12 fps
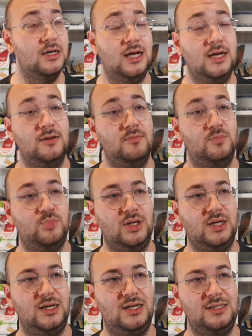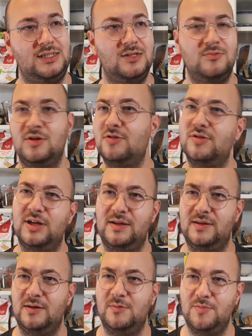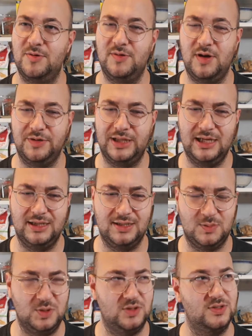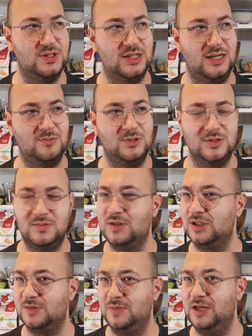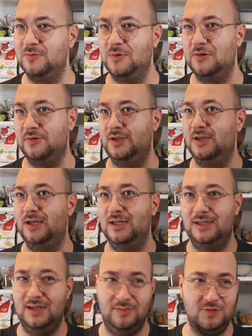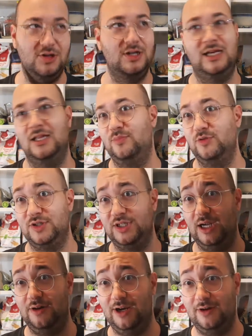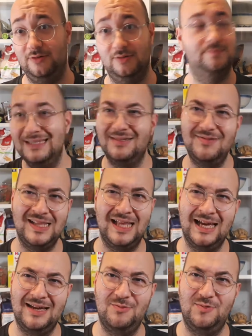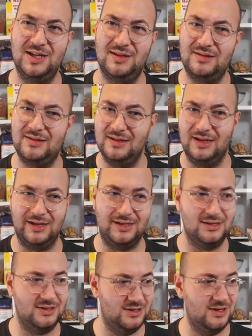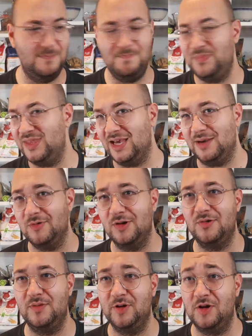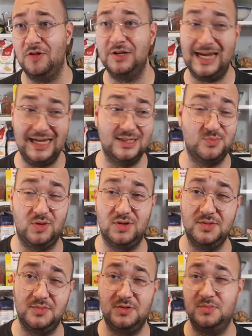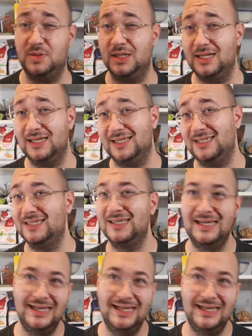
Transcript: But I didn't record anything when we were going there just because it was just me and Rowan and I'm trying to get the pushchair out, and doing that with like camera equipment on is possible, but like